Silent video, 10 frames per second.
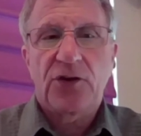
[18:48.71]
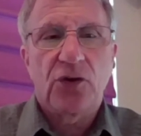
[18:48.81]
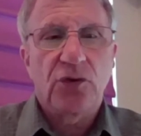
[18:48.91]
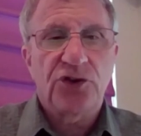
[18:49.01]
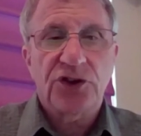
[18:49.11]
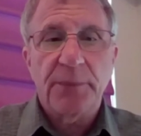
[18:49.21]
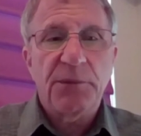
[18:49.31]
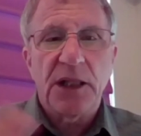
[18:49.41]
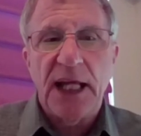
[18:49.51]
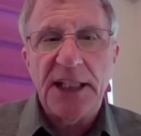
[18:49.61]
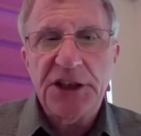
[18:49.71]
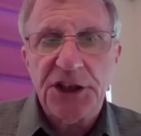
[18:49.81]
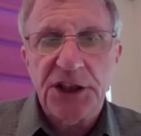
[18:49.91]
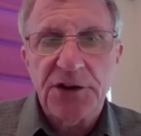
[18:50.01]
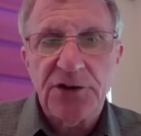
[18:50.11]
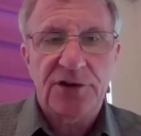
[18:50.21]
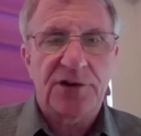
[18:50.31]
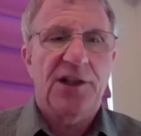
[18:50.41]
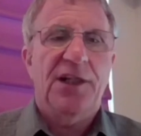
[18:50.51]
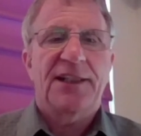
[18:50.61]
They do simulations.
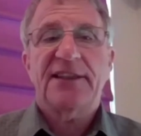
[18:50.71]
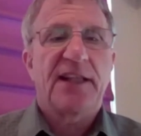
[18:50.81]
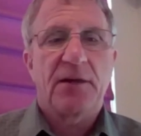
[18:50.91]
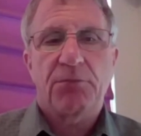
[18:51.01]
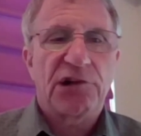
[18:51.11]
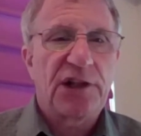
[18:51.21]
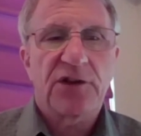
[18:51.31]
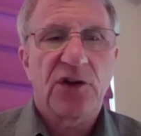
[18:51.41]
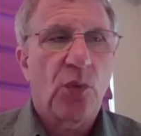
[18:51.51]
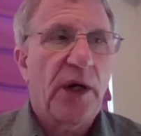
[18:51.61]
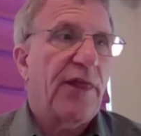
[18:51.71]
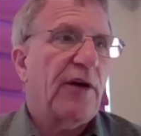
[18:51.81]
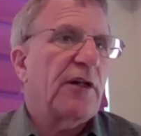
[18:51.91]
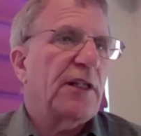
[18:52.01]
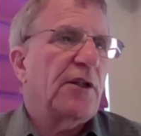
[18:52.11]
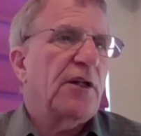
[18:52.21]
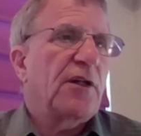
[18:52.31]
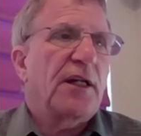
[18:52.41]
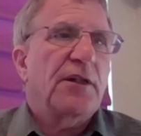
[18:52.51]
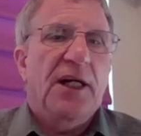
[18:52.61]
That's how they predict the weather, and
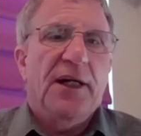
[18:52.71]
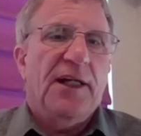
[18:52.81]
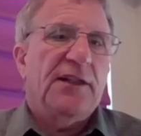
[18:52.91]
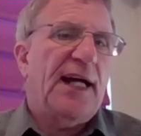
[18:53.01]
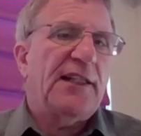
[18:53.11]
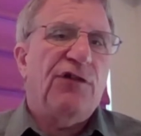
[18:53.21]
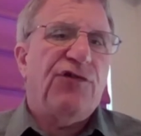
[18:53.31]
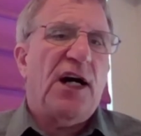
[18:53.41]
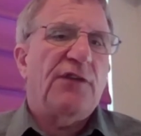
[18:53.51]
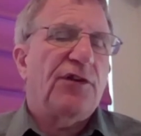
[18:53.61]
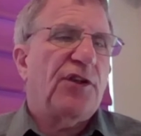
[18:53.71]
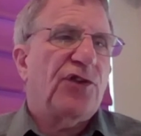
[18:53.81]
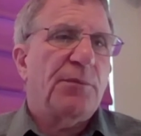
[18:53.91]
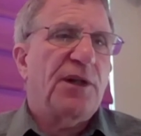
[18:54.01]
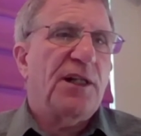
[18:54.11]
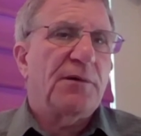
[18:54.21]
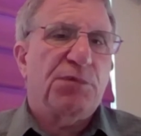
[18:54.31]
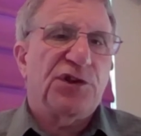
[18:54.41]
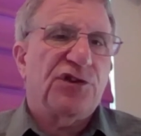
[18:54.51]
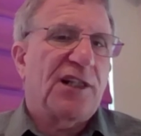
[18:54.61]
95% of the
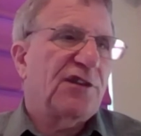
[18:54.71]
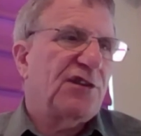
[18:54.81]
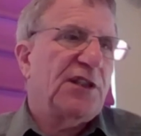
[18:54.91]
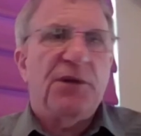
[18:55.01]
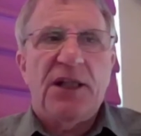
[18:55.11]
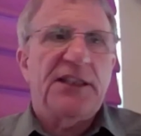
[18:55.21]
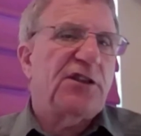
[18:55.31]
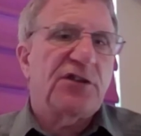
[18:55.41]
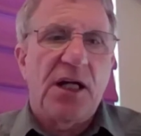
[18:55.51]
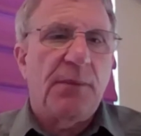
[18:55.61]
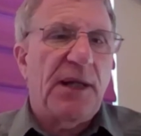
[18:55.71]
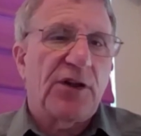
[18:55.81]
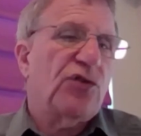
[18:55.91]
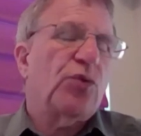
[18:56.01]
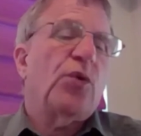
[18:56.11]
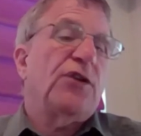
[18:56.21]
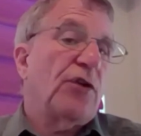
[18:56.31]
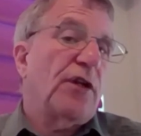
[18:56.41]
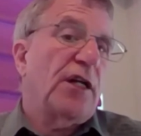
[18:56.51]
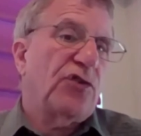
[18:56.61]
simulations come out this way,
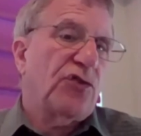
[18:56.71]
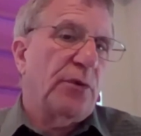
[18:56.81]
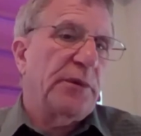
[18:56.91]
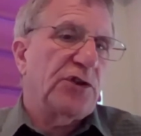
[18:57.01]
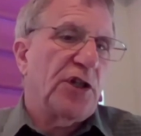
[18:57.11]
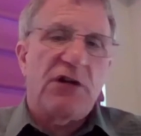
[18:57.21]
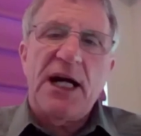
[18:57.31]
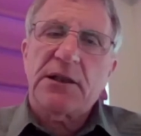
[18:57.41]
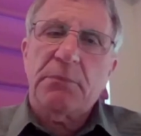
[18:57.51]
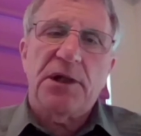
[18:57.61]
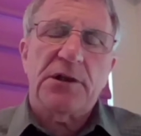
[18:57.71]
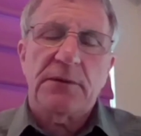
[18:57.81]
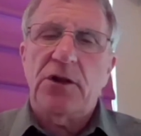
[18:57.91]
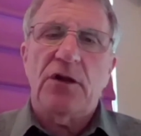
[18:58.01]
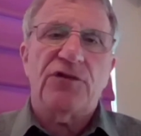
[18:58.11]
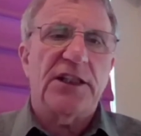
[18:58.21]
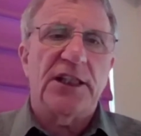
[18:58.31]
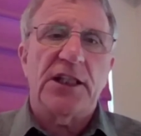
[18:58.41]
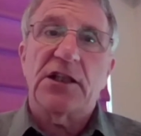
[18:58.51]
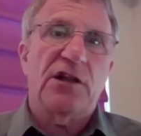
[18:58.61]
so they assume it's correct. But if they
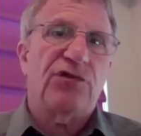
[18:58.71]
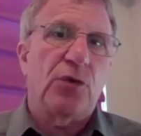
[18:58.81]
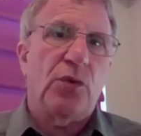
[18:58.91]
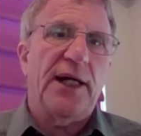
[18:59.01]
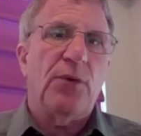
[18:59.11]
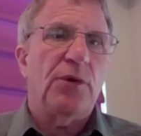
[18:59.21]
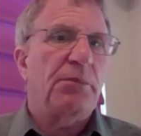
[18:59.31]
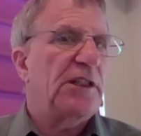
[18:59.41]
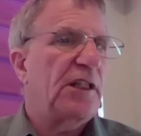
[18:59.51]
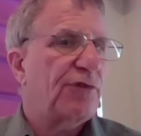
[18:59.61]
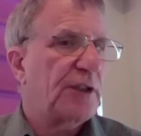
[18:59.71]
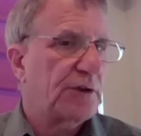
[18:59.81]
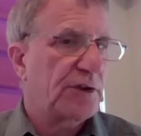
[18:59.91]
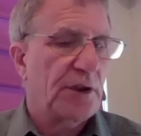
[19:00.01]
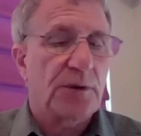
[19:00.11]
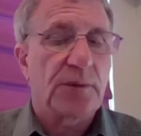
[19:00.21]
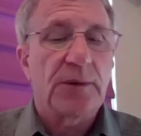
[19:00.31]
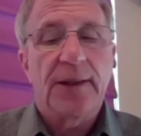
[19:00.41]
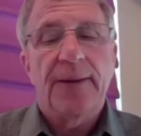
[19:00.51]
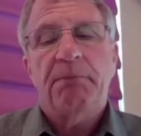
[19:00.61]
did it a different way, it would be different.
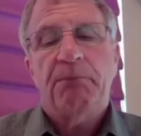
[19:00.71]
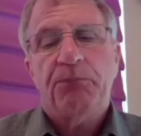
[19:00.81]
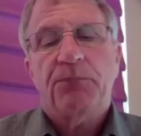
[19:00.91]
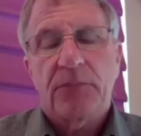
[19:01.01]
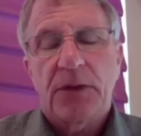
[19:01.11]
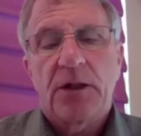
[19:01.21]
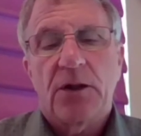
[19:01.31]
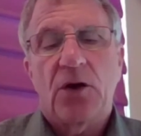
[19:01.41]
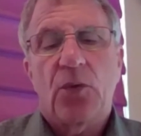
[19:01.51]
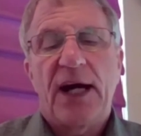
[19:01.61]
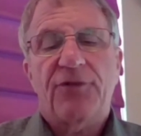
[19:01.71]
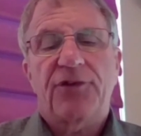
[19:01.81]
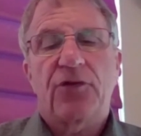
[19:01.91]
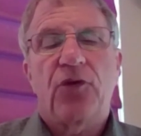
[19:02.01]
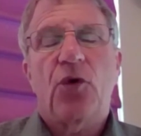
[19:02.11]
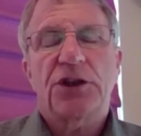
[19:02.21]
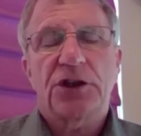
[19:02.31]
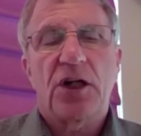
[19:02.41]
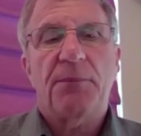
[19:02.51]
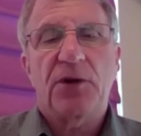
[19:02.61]
So, we have to
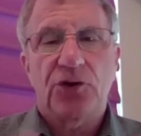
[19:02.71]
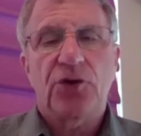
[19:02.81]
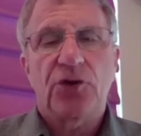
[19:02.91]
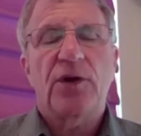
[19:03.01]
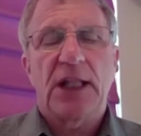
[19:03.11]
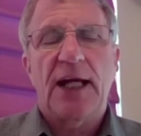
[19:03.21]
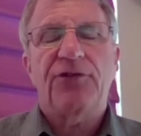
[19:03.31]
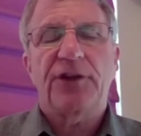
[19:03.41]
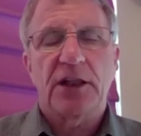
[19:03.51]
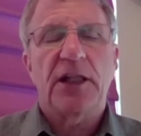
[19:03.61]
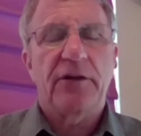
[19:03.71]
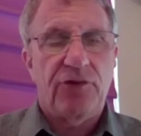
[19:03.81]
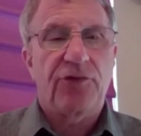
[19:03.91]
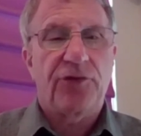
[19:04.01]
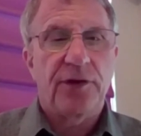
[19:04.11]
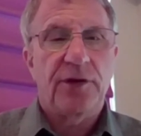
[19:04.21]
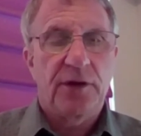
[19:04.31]
forge on, because you have a life to live.